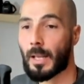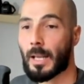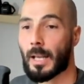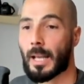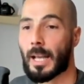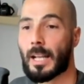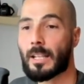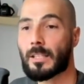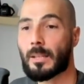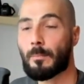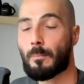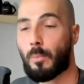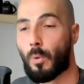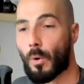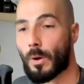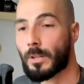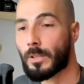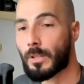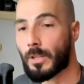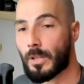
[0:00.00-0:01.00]
it's
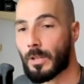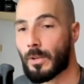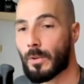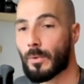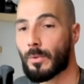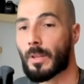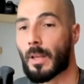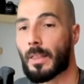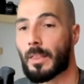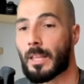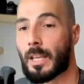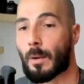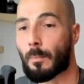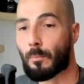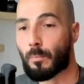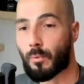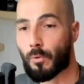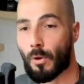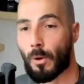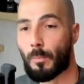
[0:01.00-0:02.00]
important to use the
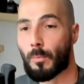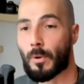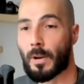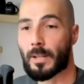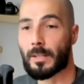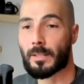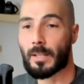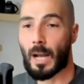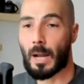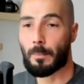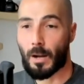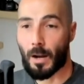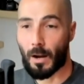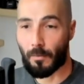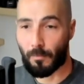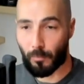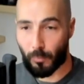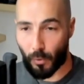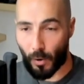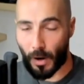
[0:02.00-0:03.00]
appropriate type
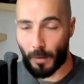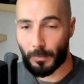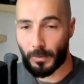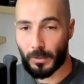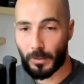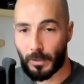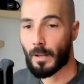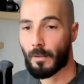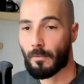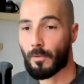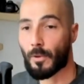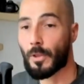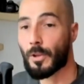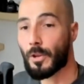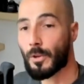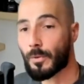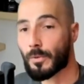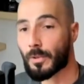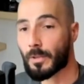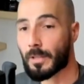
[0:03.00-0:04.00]
of prompt for the
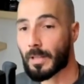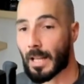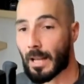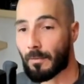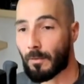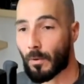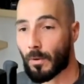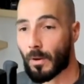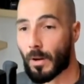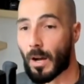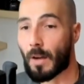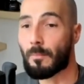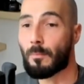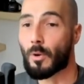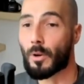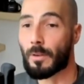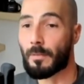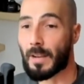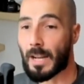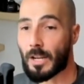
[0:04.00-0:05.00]
user's level of
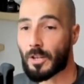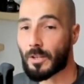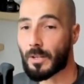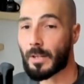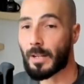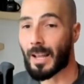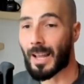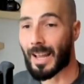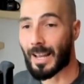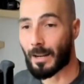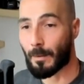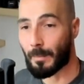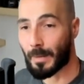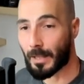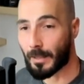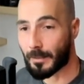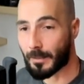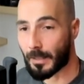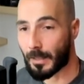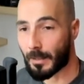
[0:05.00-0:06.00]
motivation and
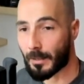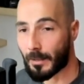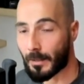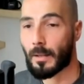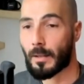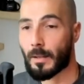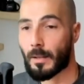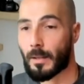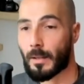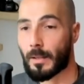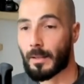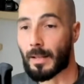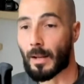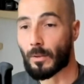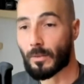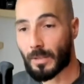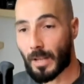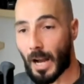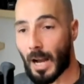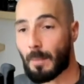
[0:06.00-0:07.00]
ability. Now,
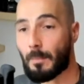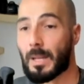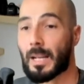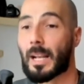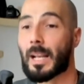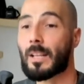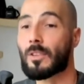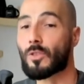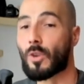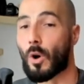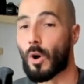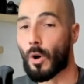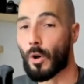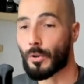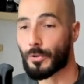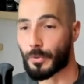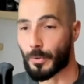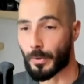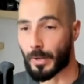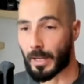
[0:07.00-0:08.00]
timing is
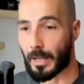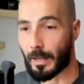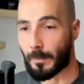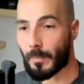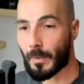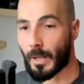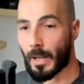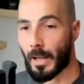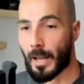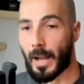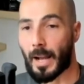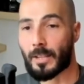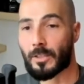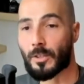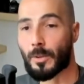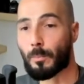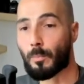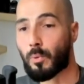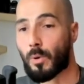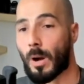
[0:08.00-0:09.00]
also key, as
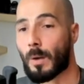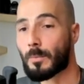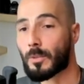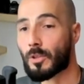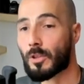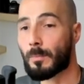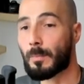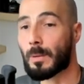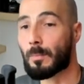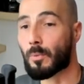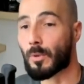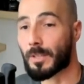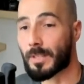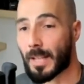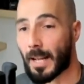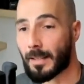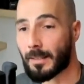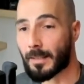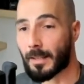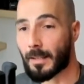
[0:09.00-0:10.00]
the prompt should be
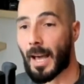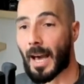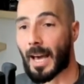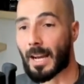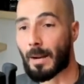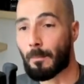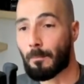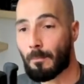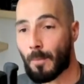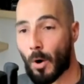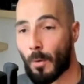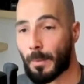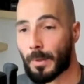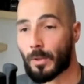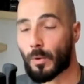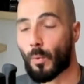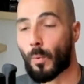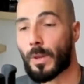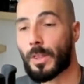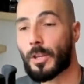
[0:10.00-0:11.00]
presented at a moment
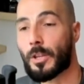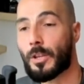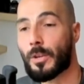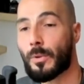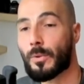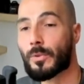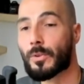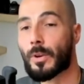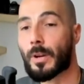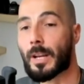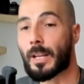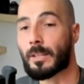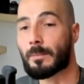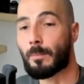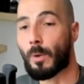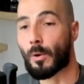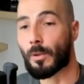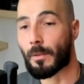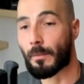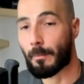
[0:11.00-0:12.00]
when the user is
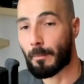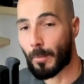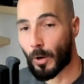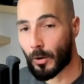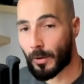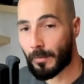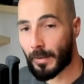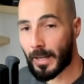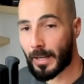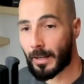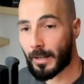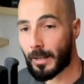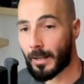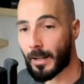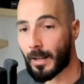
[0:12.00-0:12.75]
both motivated